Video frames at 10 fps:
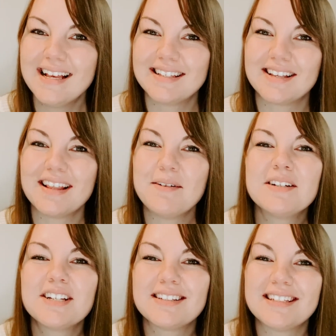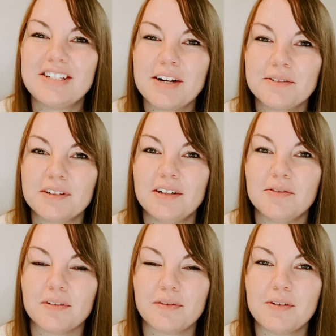So that was just the general
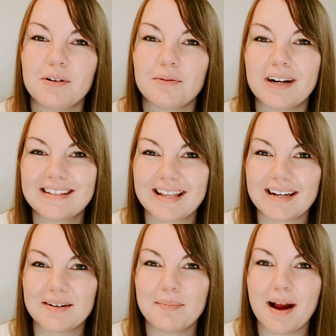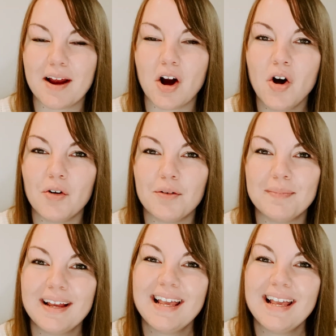overview on what it's like to buy a home.